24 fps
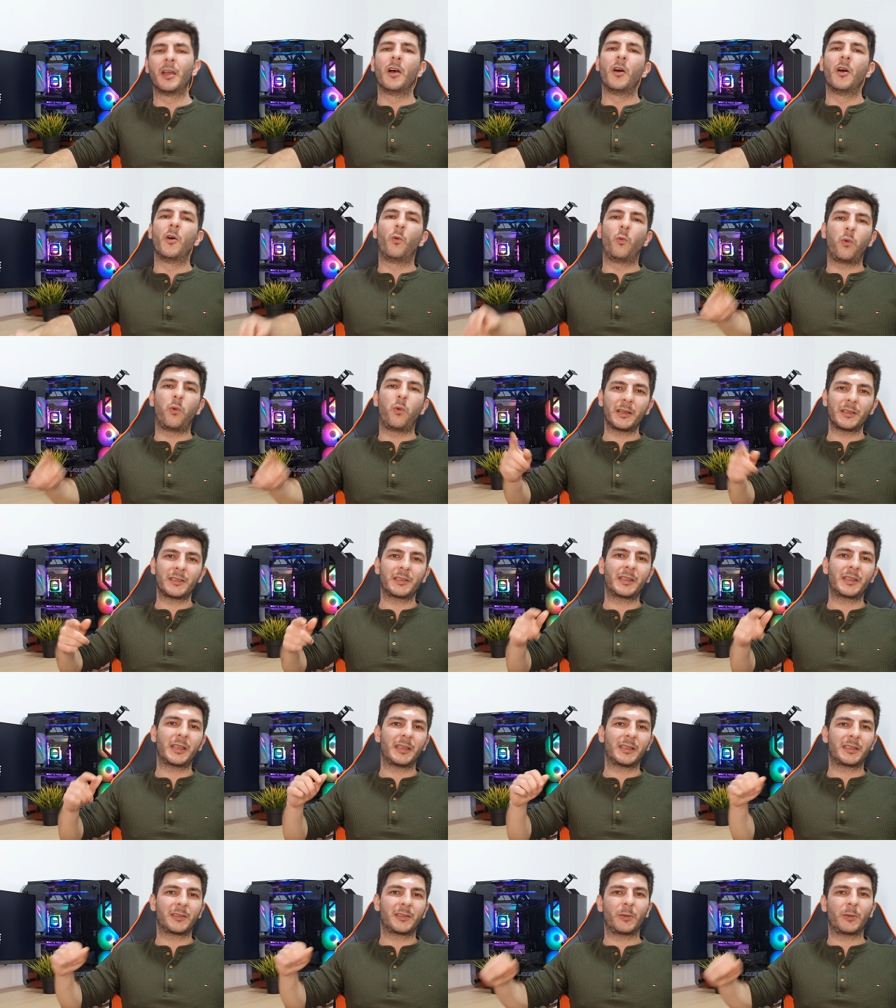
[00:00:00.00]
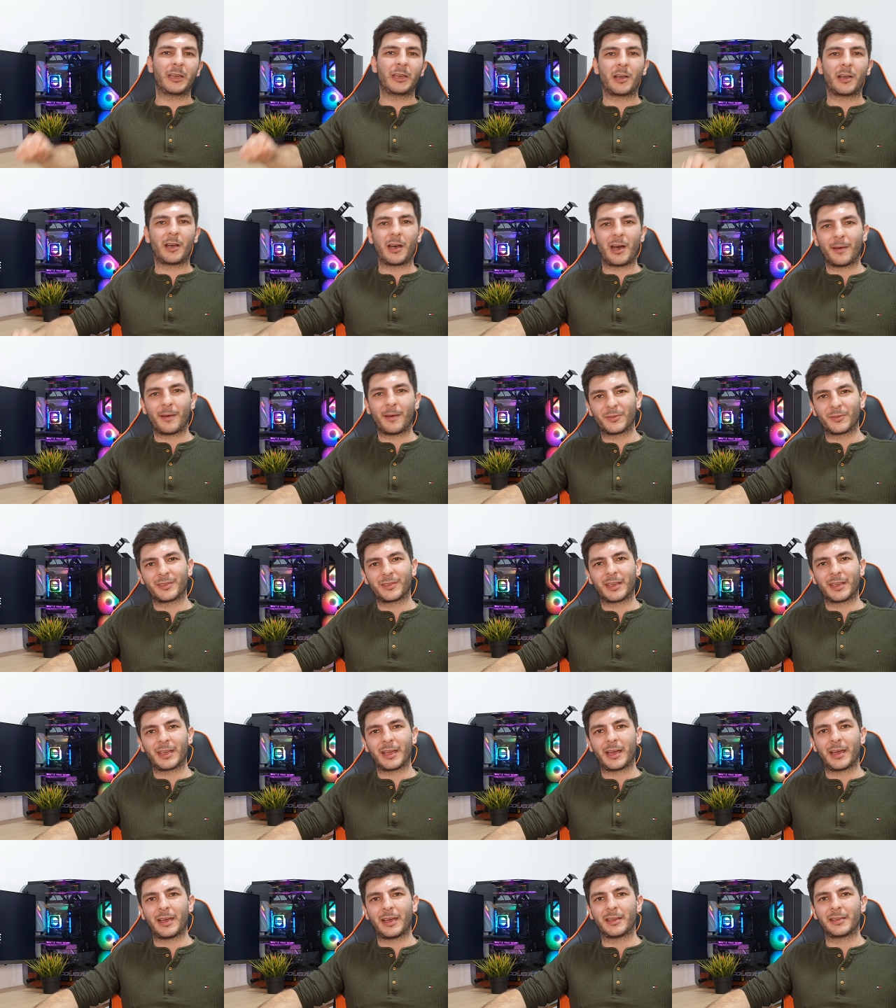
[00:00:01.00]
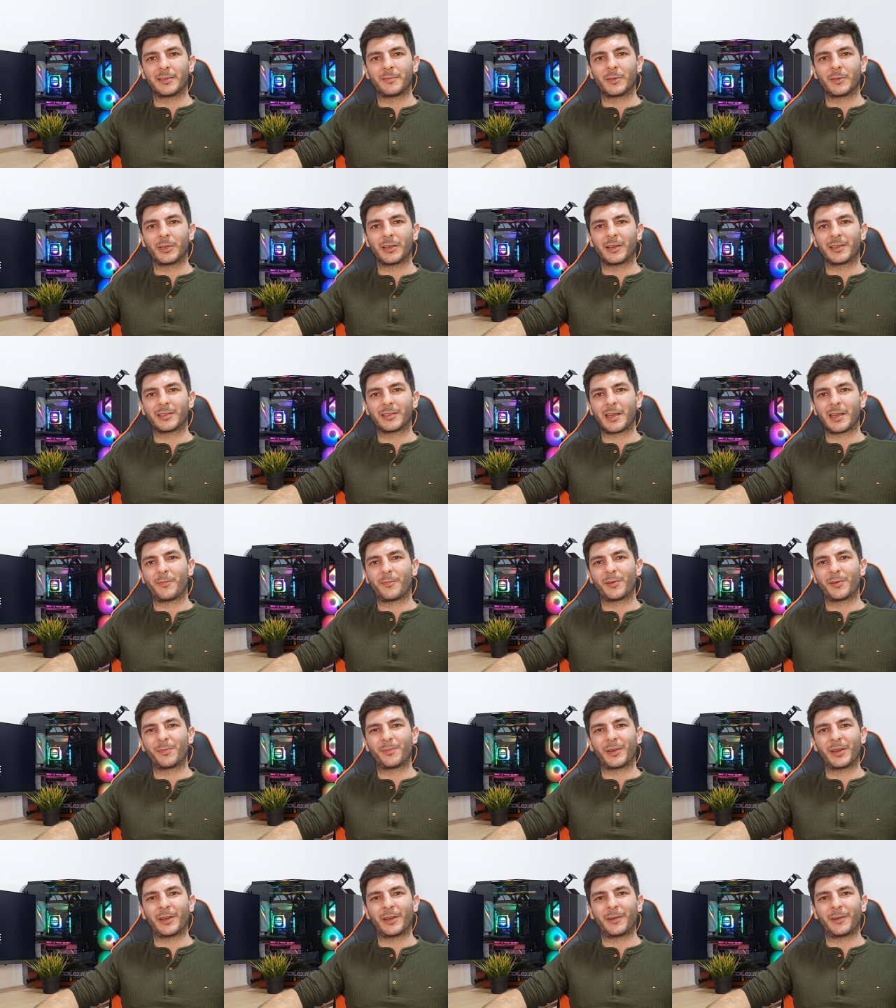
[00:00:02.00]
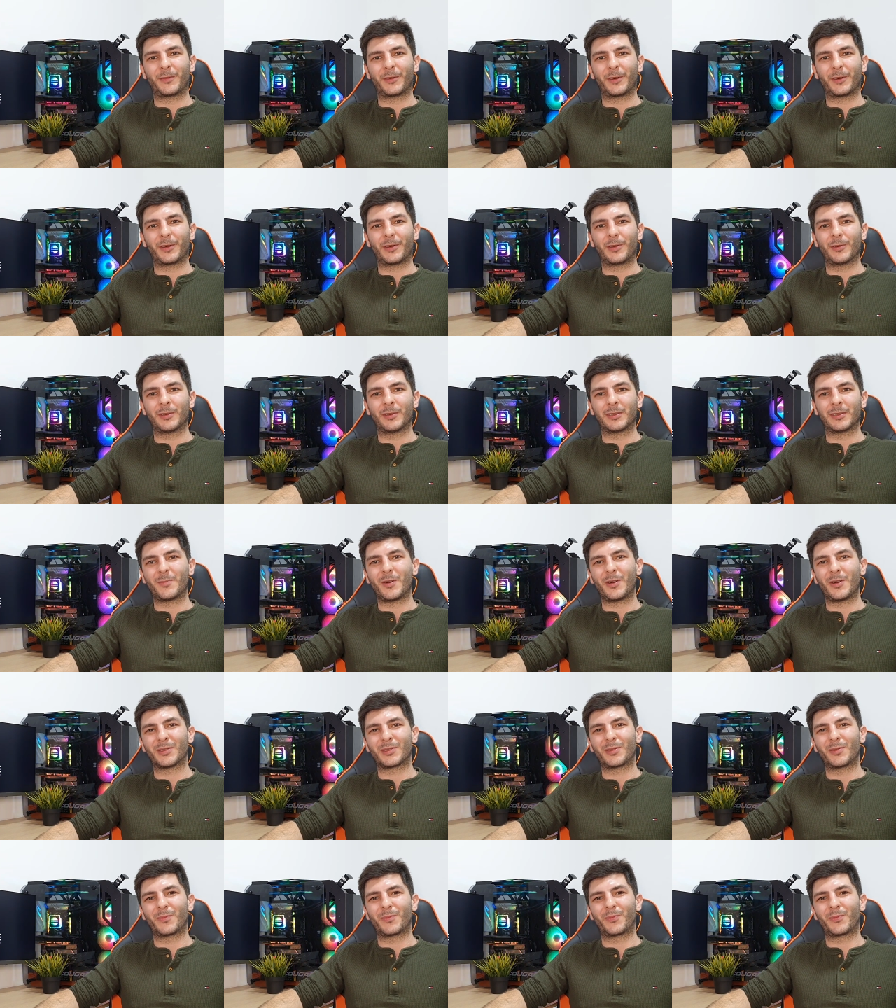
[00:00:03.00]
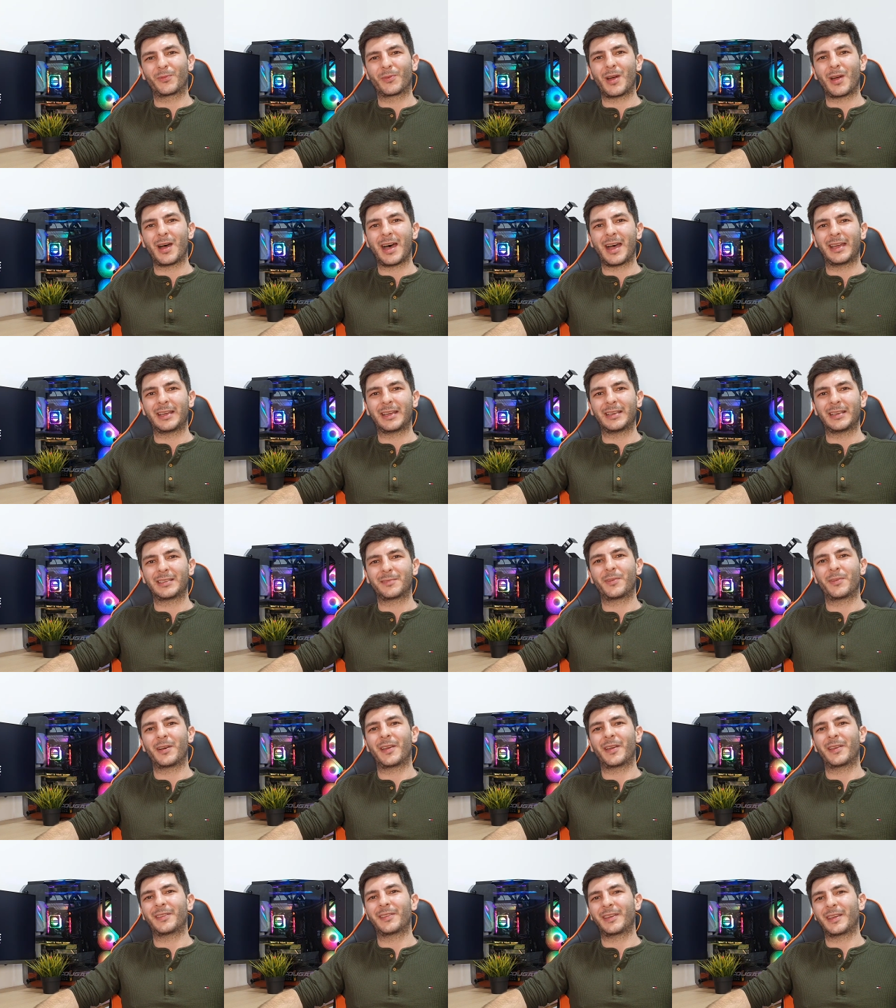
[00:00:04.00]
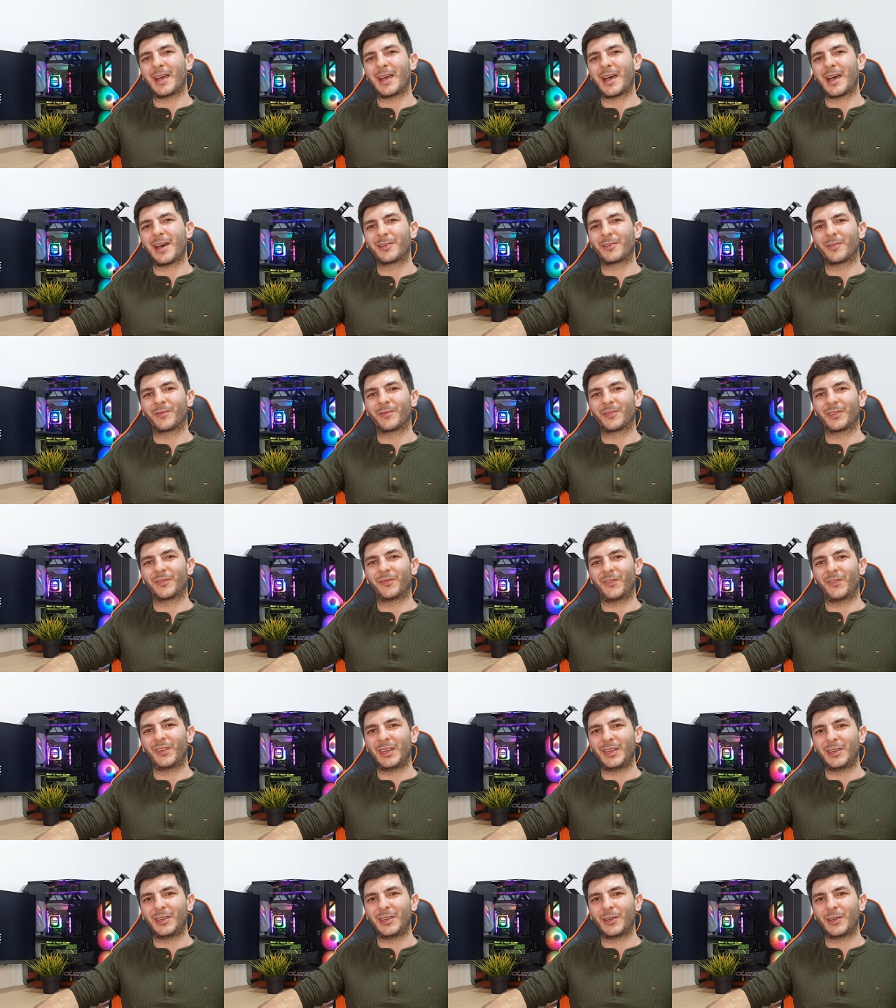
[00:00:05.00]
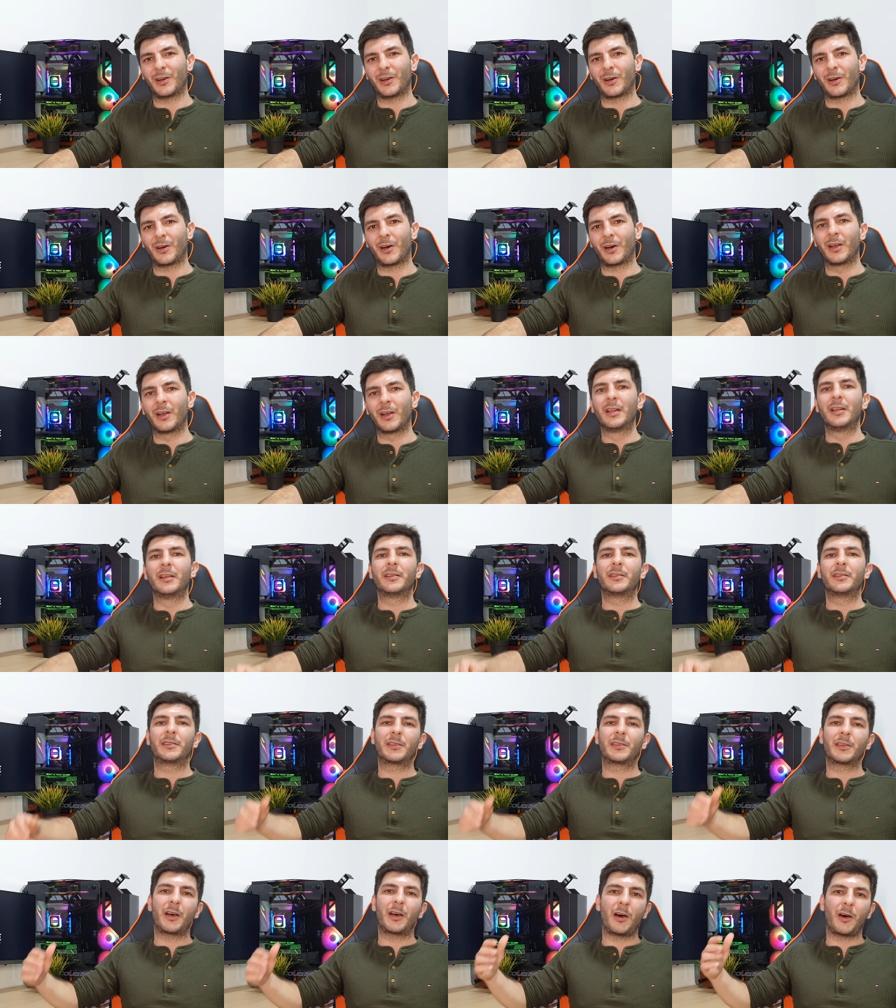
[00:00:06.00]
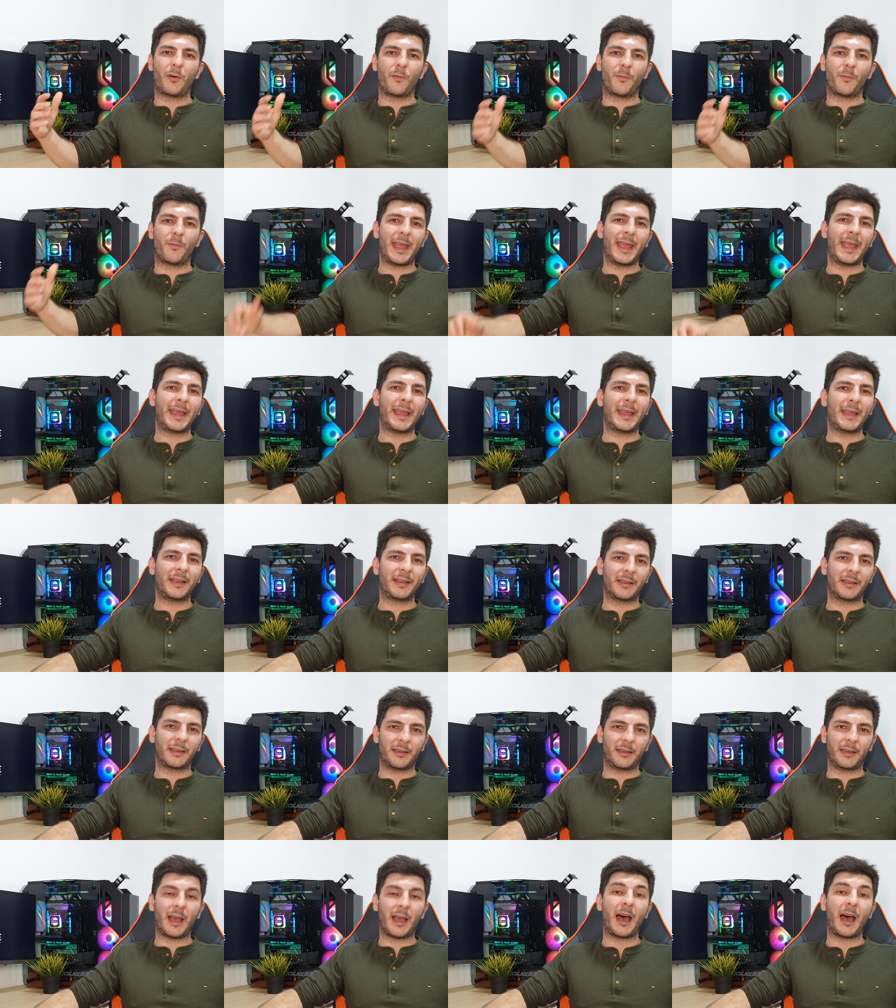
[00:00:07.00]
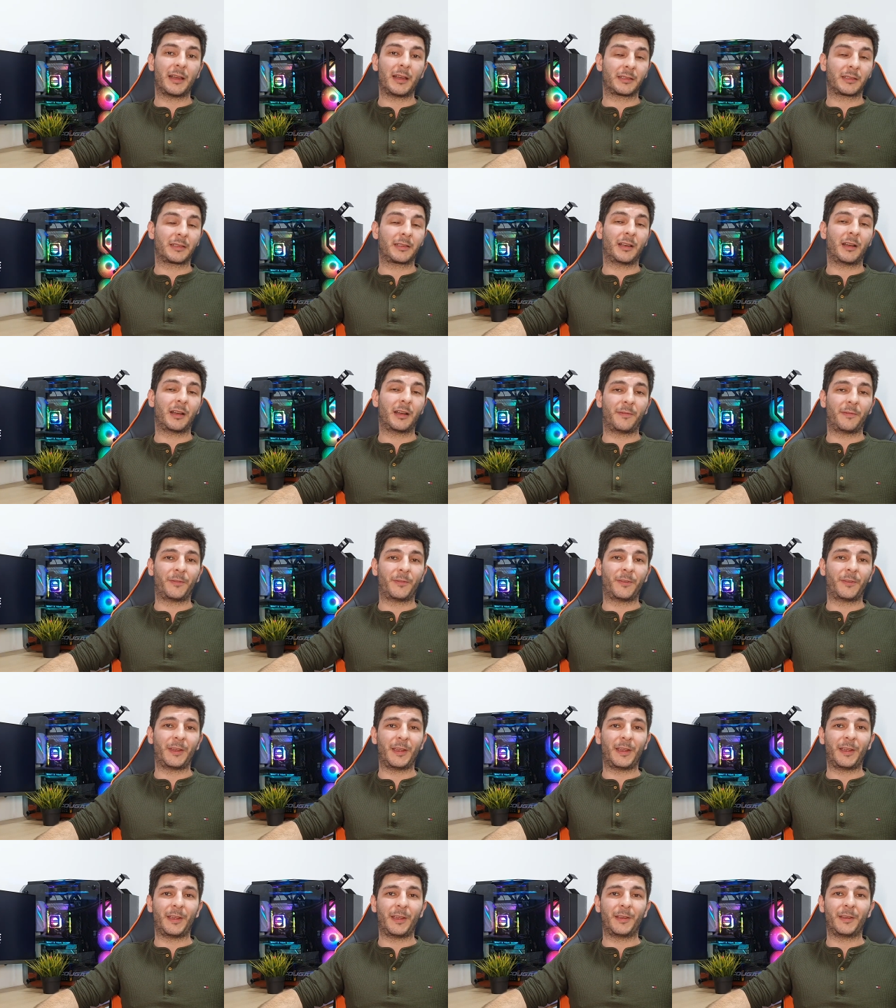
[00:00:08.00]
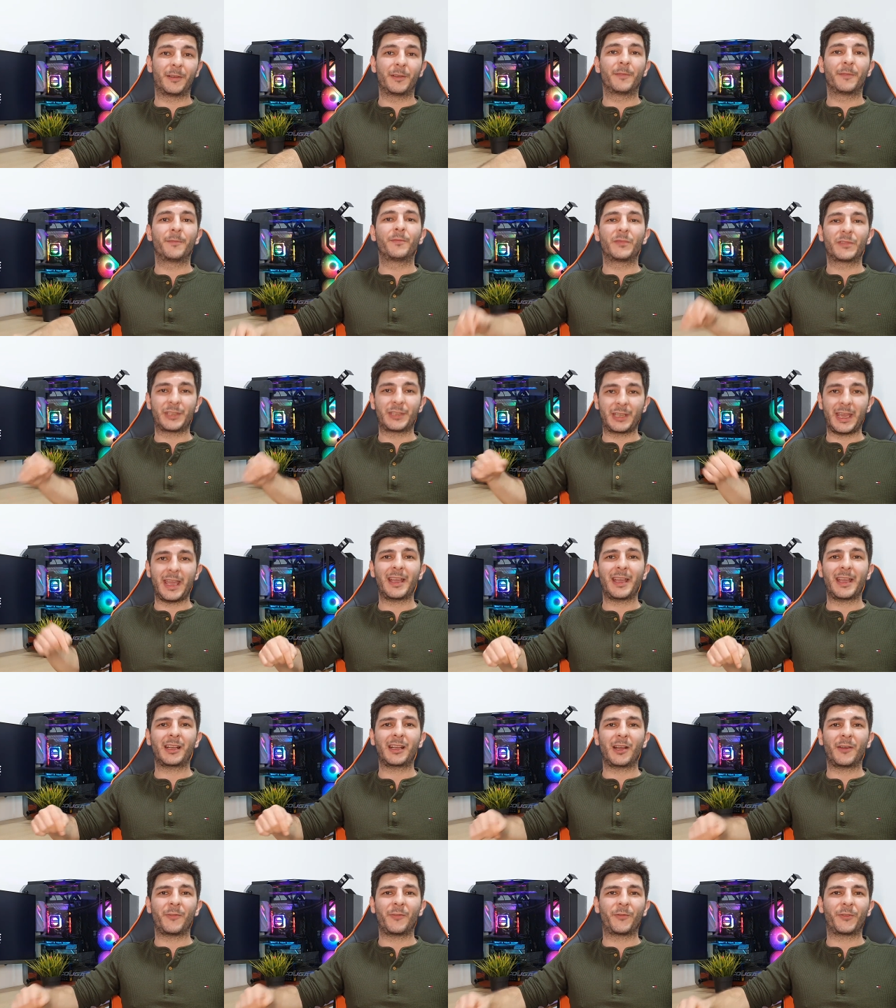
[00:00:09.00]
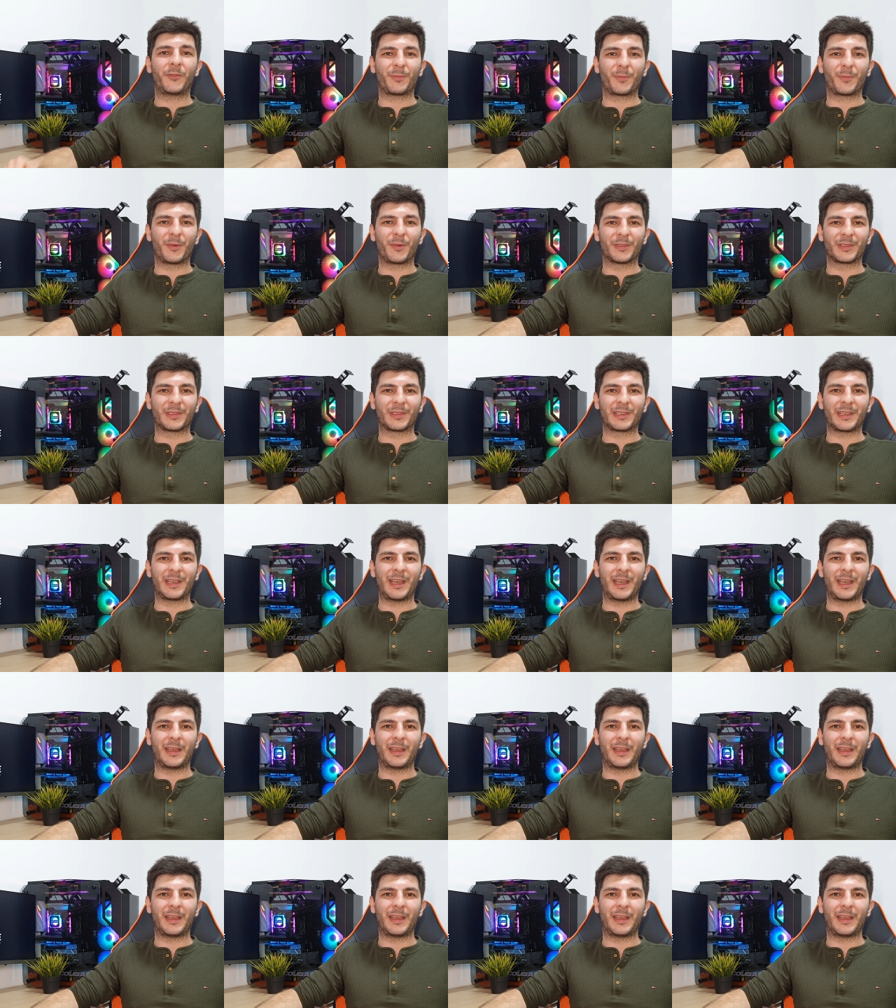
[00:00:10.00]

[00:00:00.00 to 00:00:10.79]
Watch this video up to the end because I prepared for you a small surprise by the end of the video. So make hot coffee, take a comfortable seat,